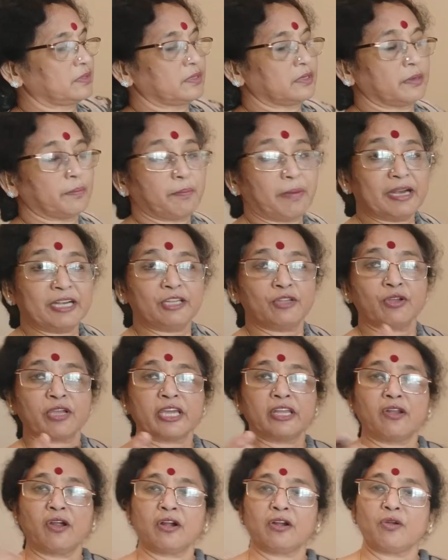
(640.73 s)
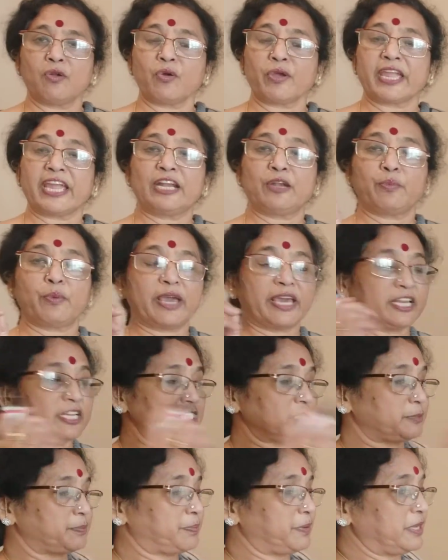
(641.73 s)
But you cannot locate where
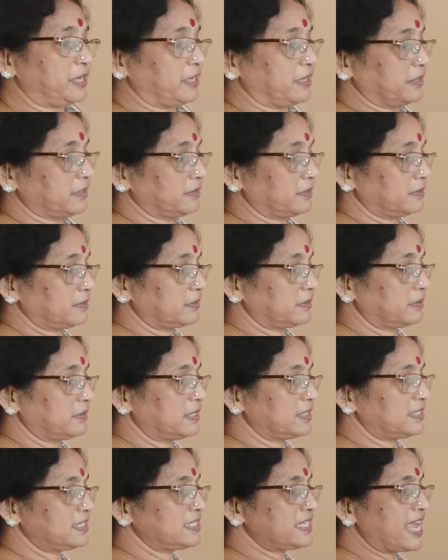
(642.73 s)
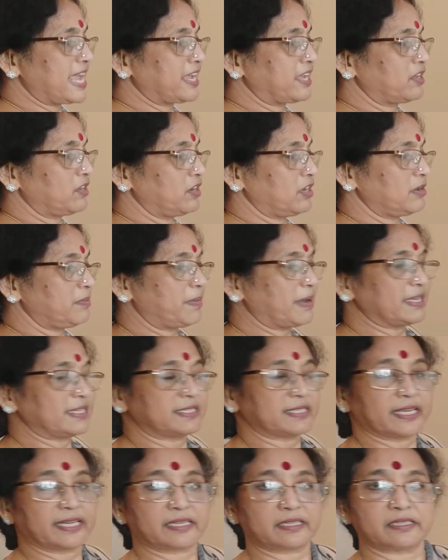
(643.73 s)
is P. This is angular
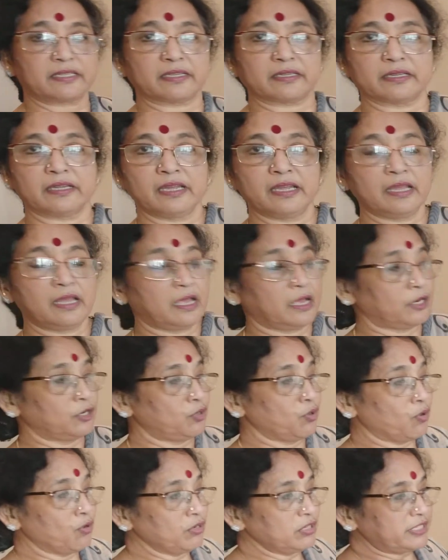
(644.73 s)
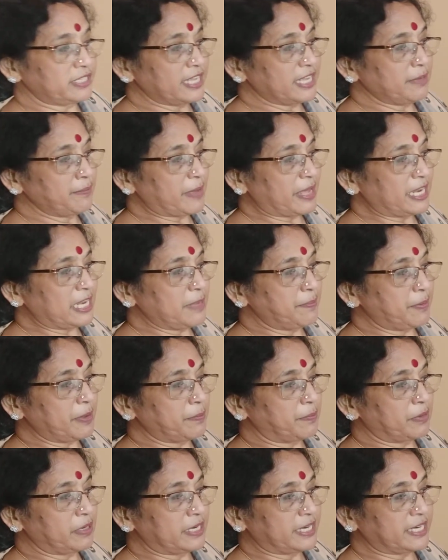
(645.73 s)
bisector. Don't think many
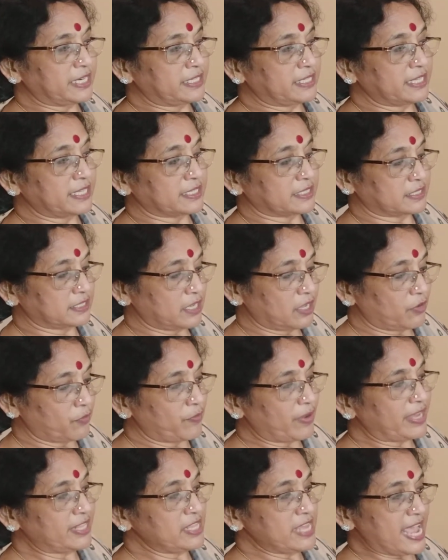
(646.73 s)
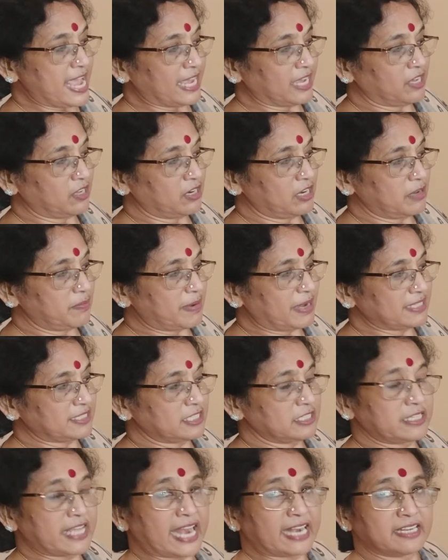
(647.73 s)
people did this. Where the angular
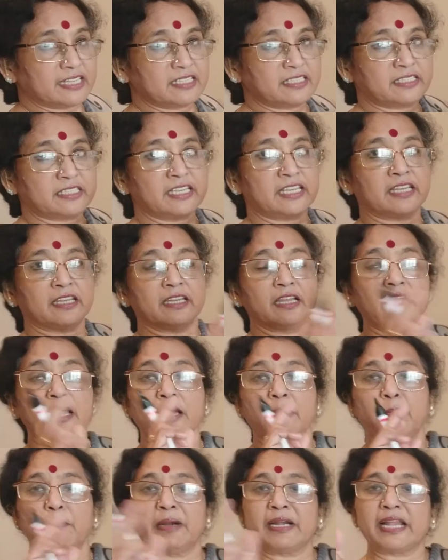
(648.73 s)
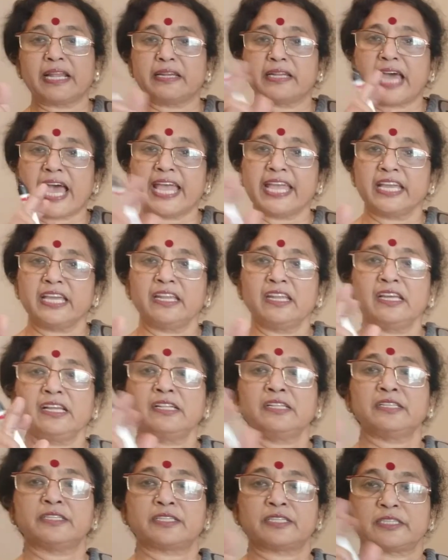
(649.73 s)
bisector, that is C. But
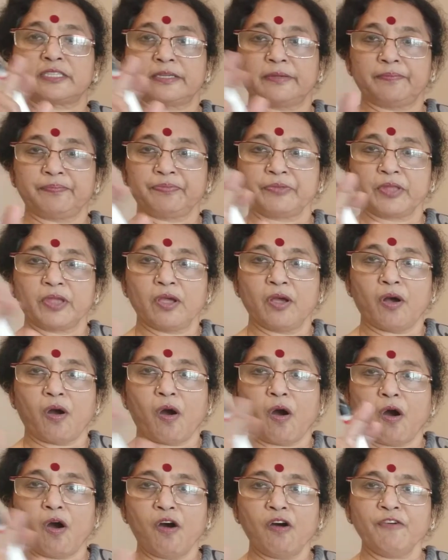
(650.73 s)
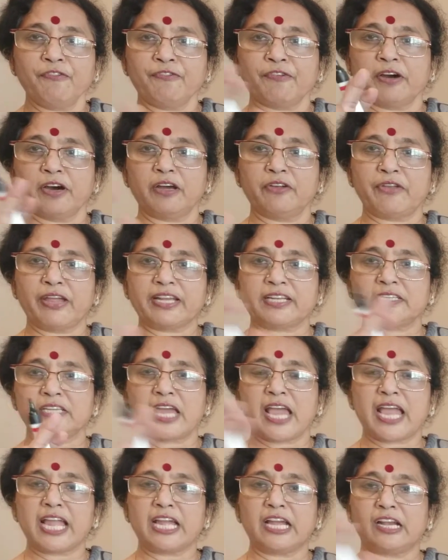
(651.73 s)
diagonals of a
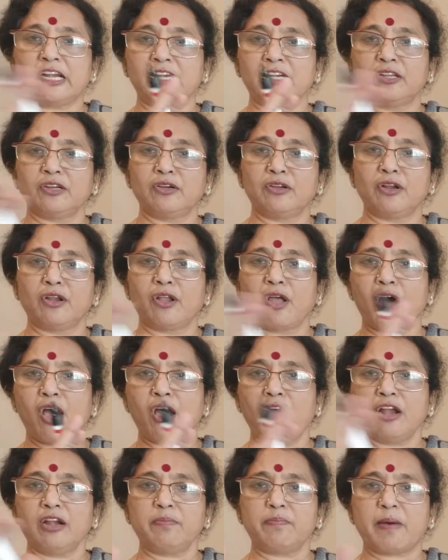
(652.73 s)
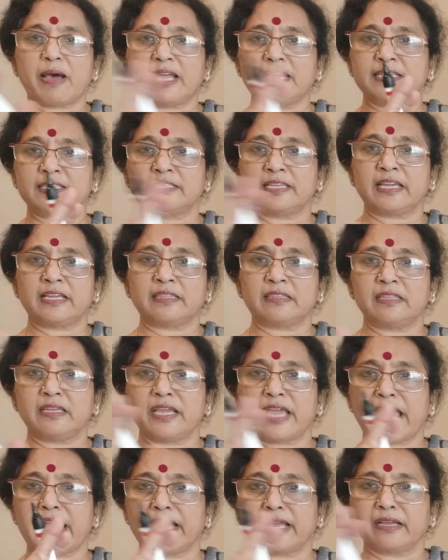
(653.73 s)
rectangle do not bisect
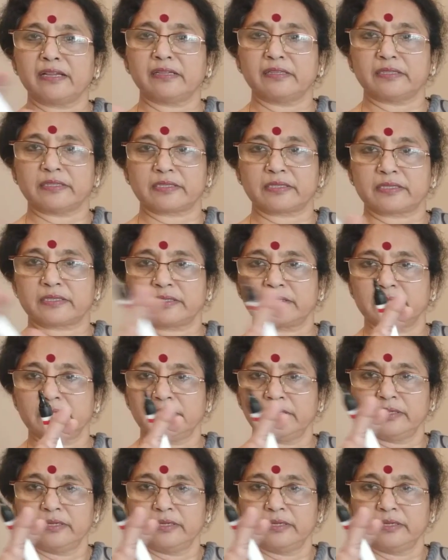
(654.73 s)
the angles.